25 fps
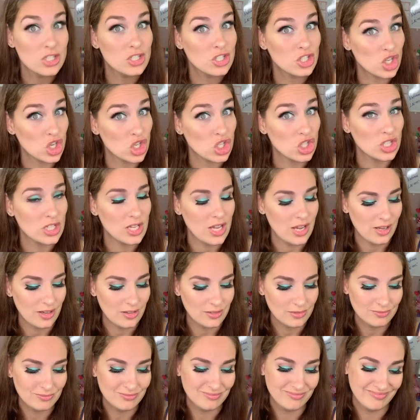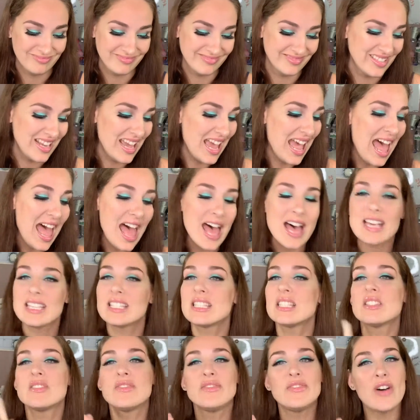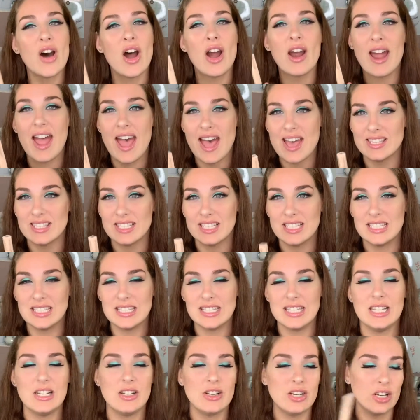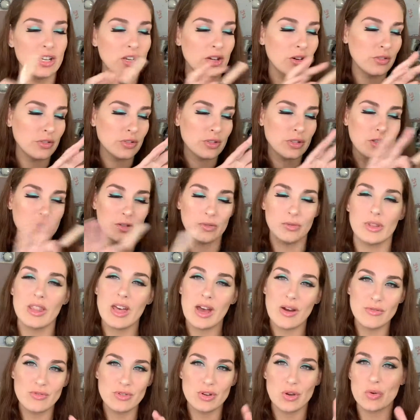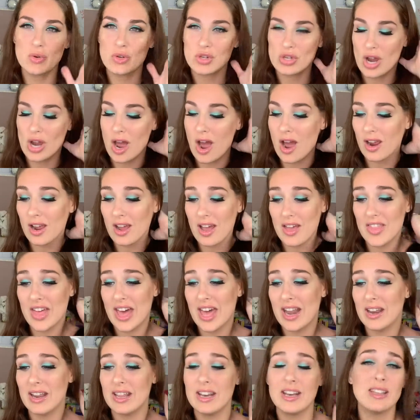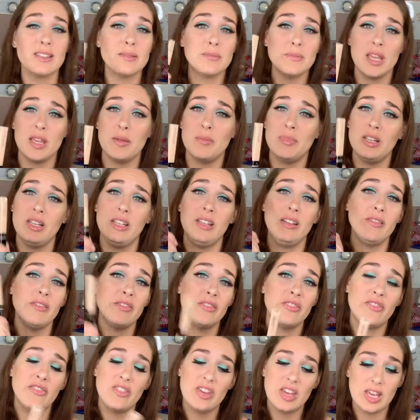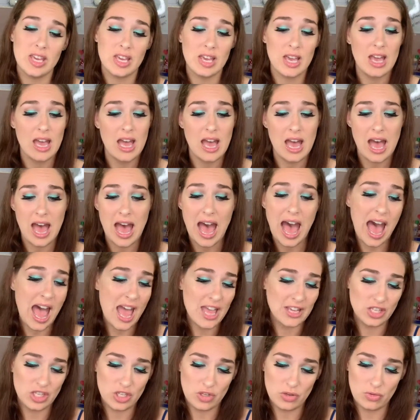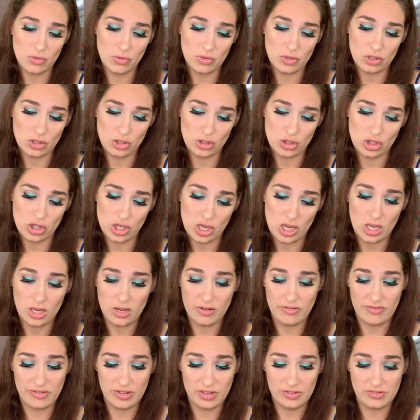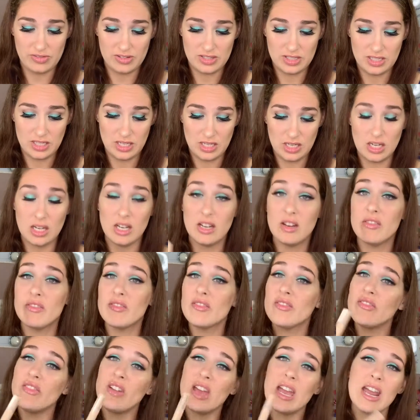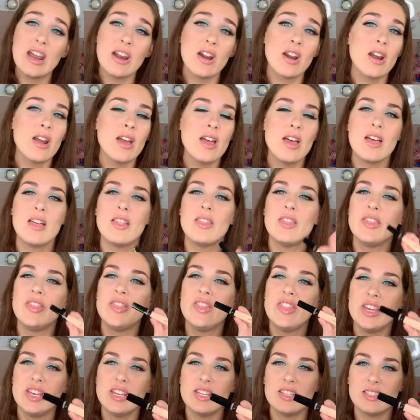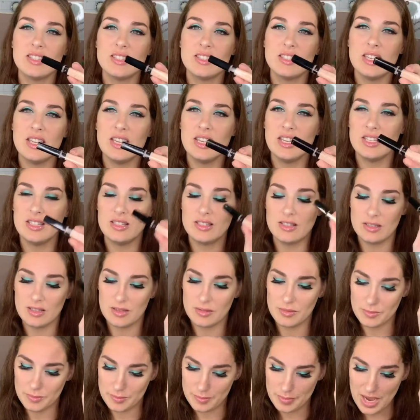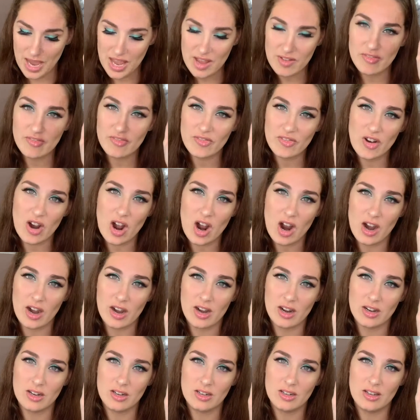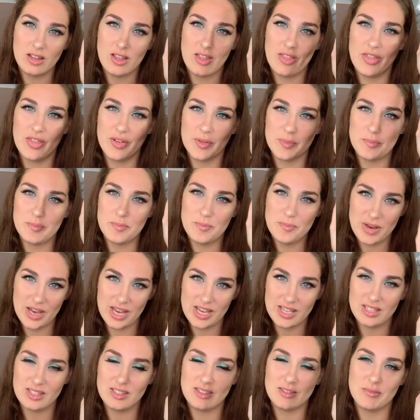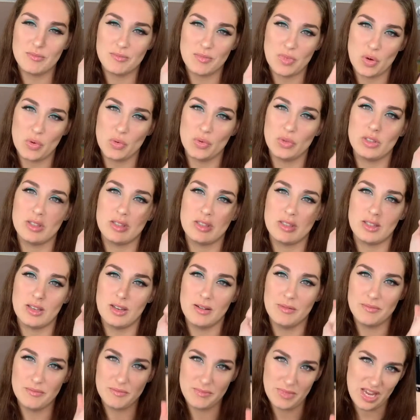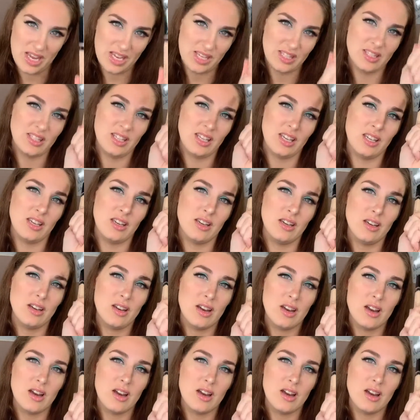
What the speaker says: Just saying. As far as concealer, it goes without no shock that it is Maybelline Fit. I use shade 15 in Fair. This is by far the best, most amazing